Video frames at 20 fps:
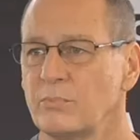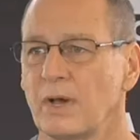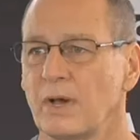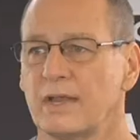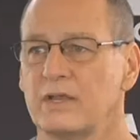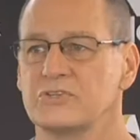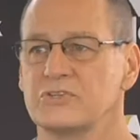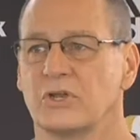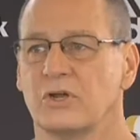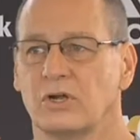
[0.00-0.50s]

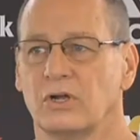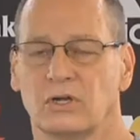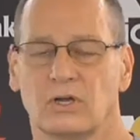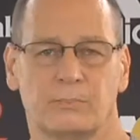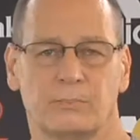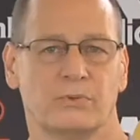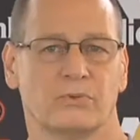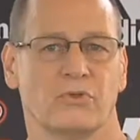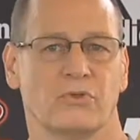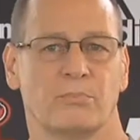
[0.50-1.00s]
Everybody's hung
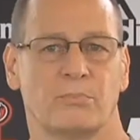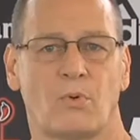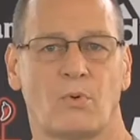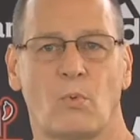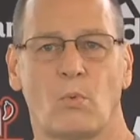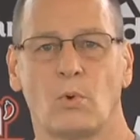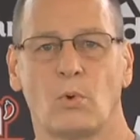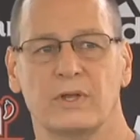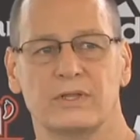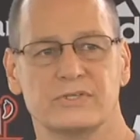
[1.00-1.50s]
up on
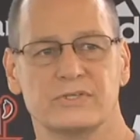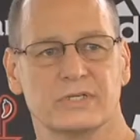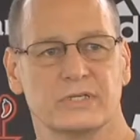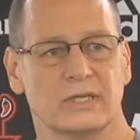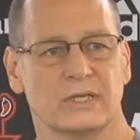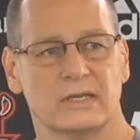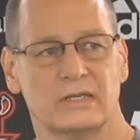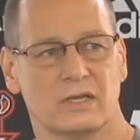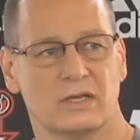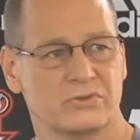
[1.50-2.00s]
the points,
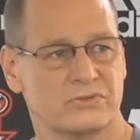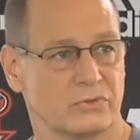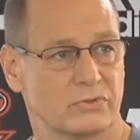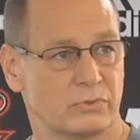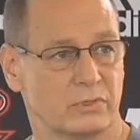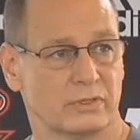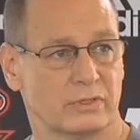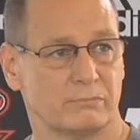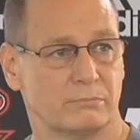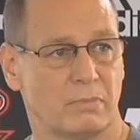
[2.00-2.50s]
and that
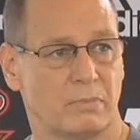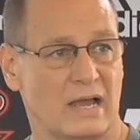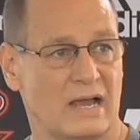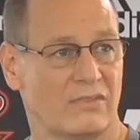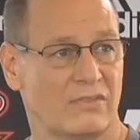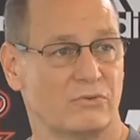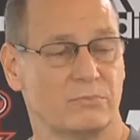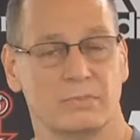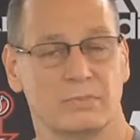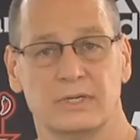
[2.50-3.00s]
doesn't really
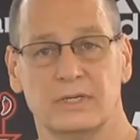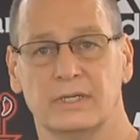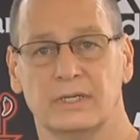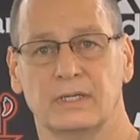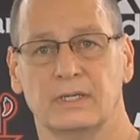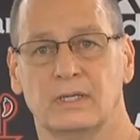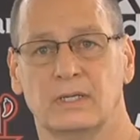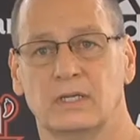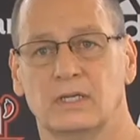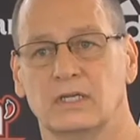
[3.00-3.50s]
bother
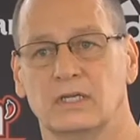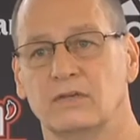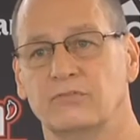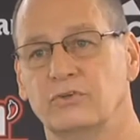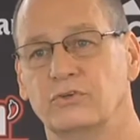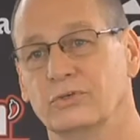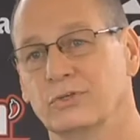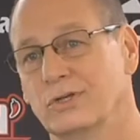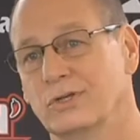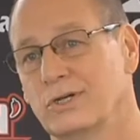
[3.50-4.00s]
me.
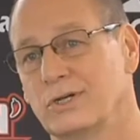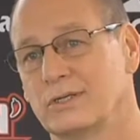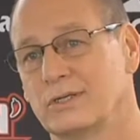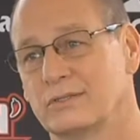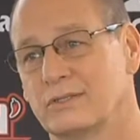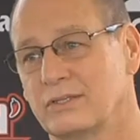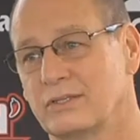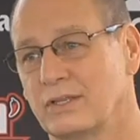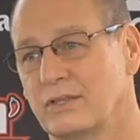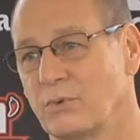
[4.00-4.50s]
If you
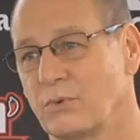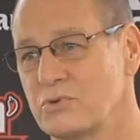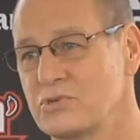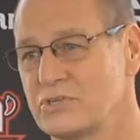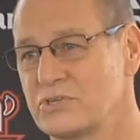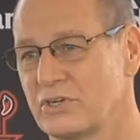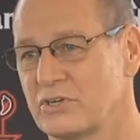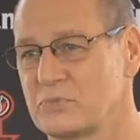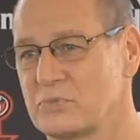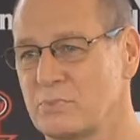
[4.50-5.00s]
look, there were
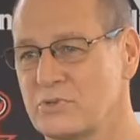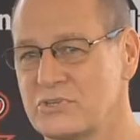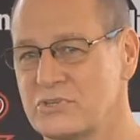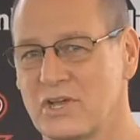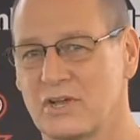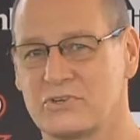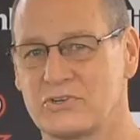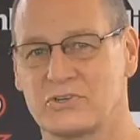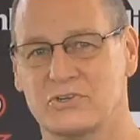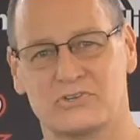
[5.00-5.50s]
six
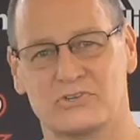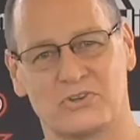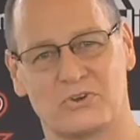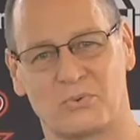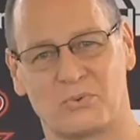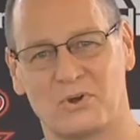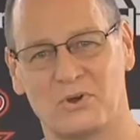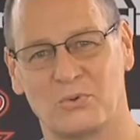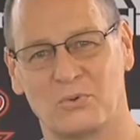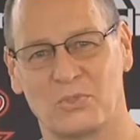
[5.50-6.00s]
possessions
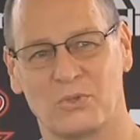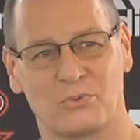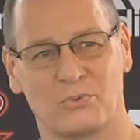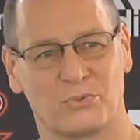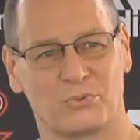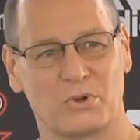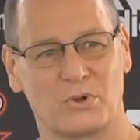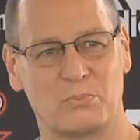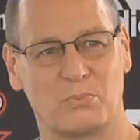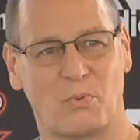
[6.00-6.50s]
in a row where there
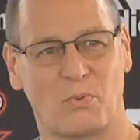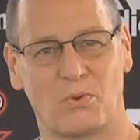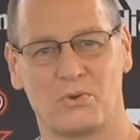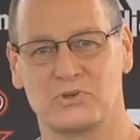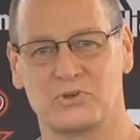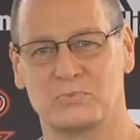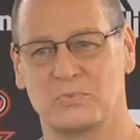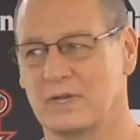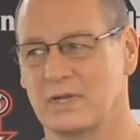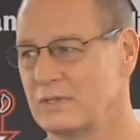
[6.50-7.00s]
were
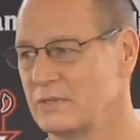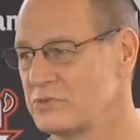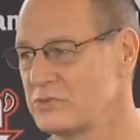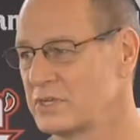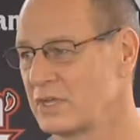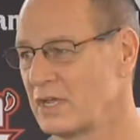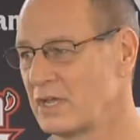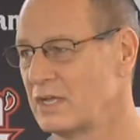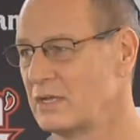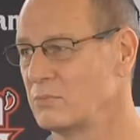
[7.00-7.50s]
three-pointers made in
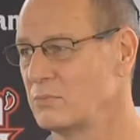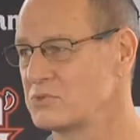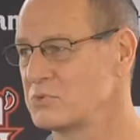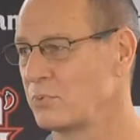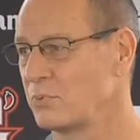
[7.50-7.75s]
this game.